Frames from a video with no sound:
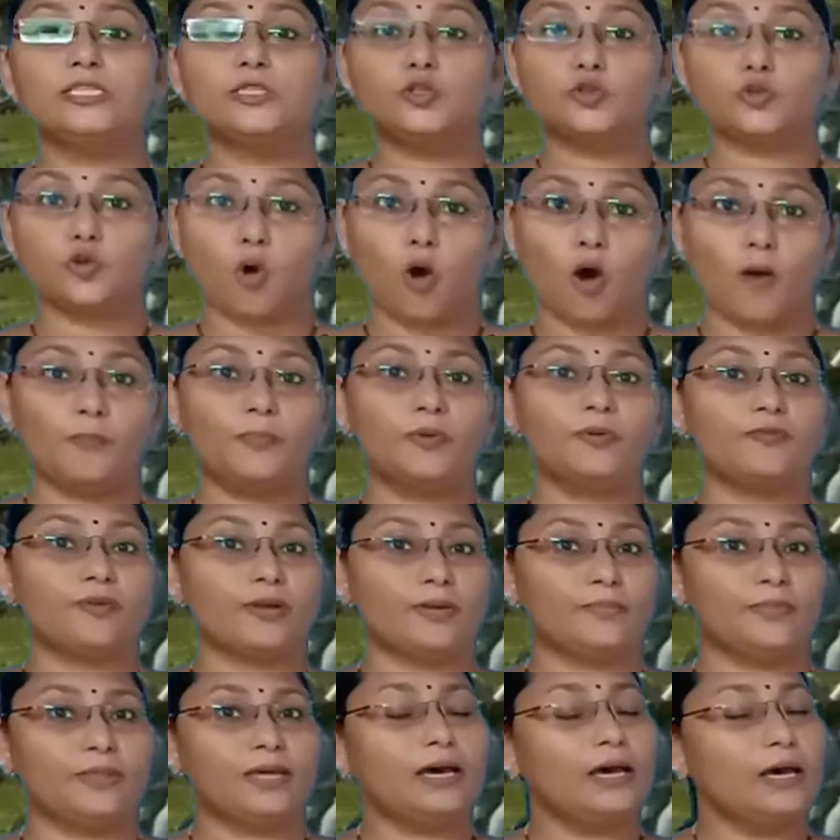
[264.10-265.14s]
stopped
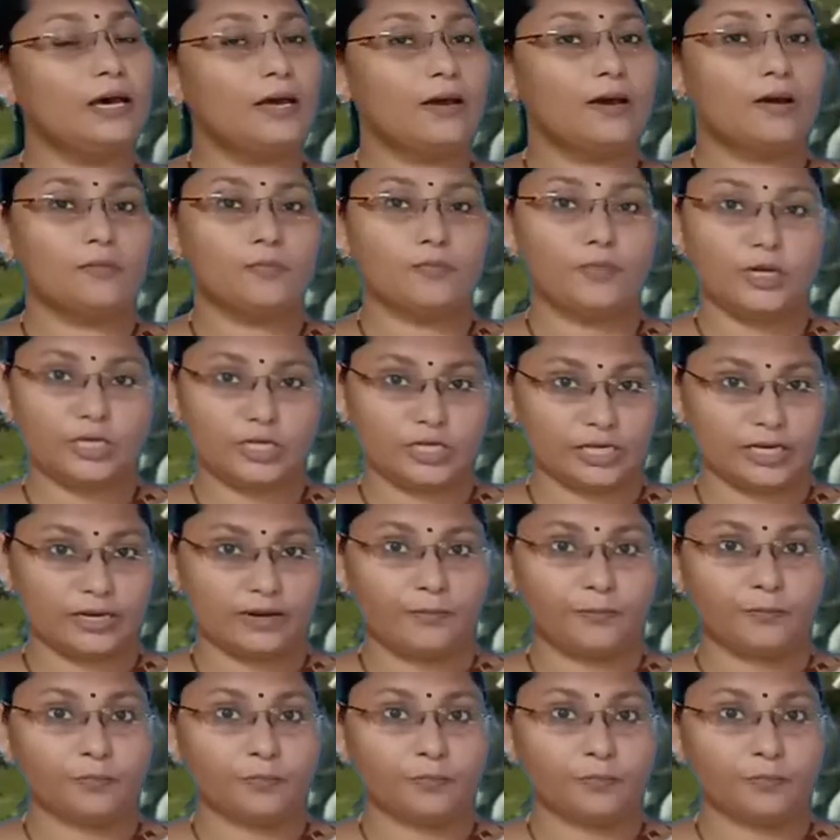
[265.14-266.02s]
from the Britain.